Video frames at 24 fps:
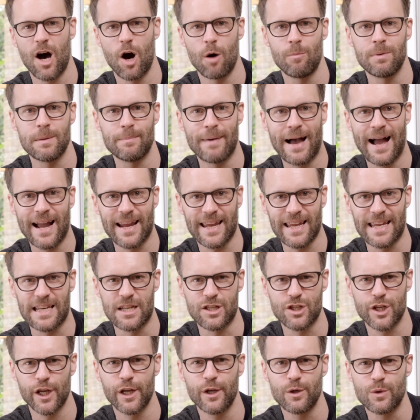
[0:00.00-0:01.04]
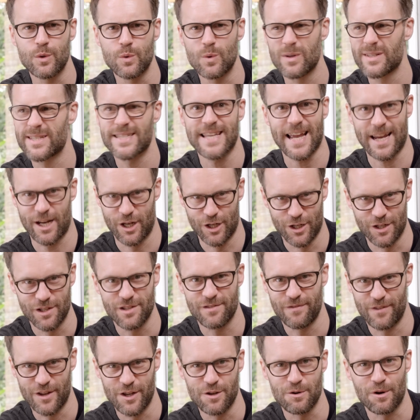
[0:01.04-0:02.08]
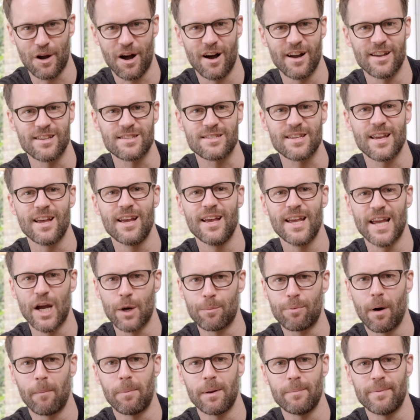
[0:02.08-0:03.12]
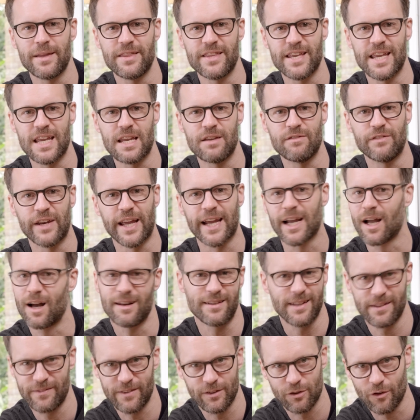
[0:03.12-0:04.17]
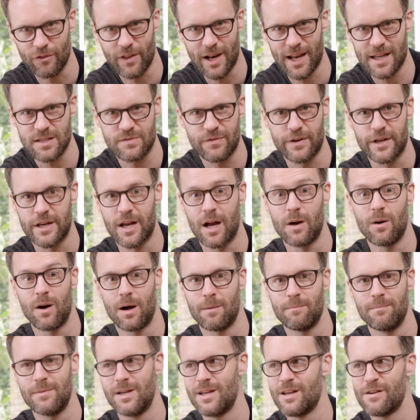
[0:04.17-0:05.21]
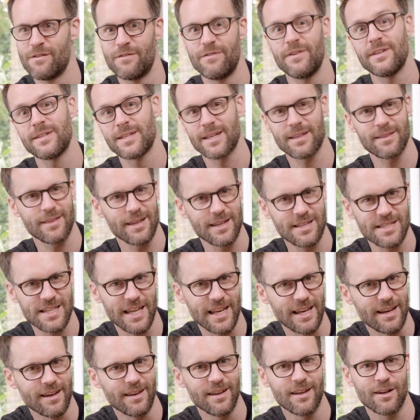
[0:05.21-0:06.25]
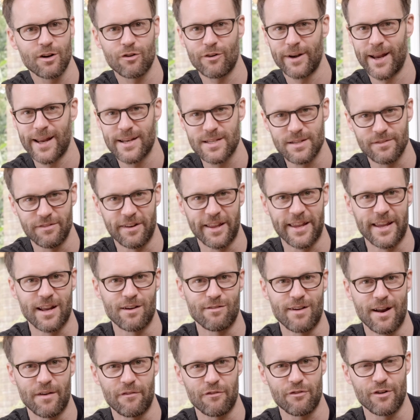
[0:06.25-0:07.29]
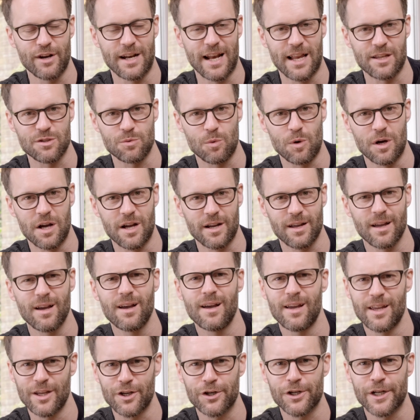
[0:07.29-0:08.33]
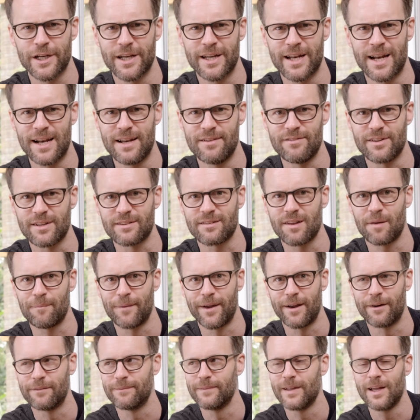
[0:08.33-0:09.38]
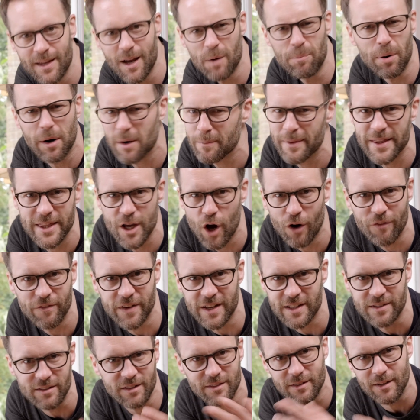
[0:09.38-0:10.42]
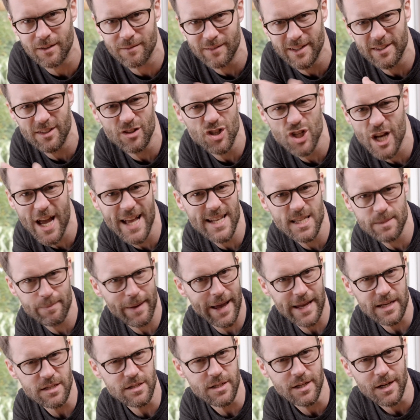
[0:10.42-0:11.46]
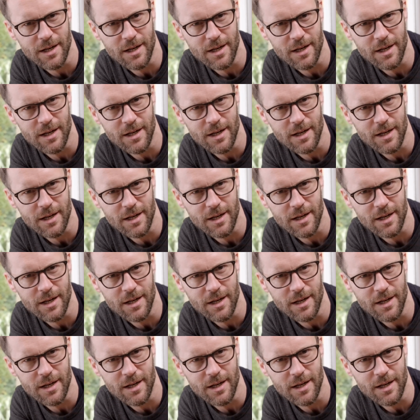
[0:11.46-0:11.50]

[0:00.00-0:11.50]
I'll be back in two seconds for you guys. It'll probably be the evening. I did this on the last video. I'm fitting things in creatively around freelance work. You've got to earn a living somehow. It'll probably be the office because it's a shared space, you